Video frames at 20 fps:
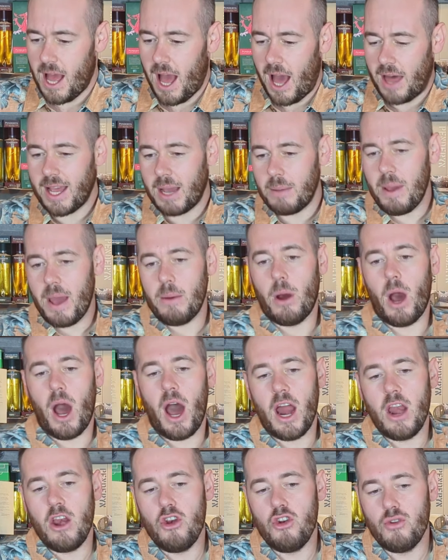I think I paid about one
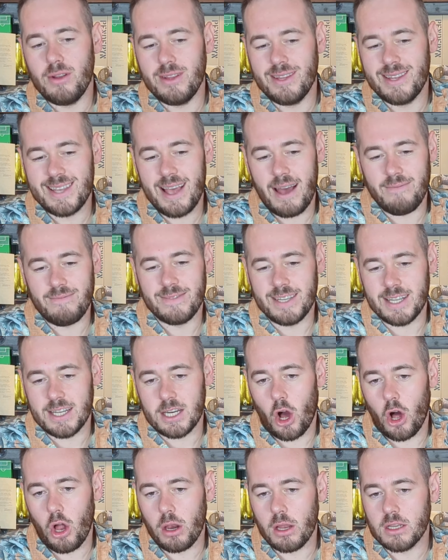hundred seventy
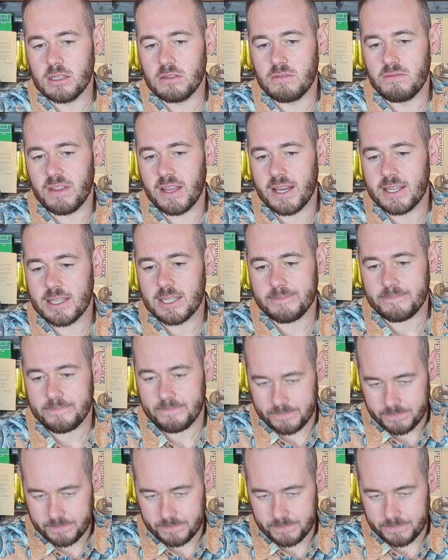dollars for this,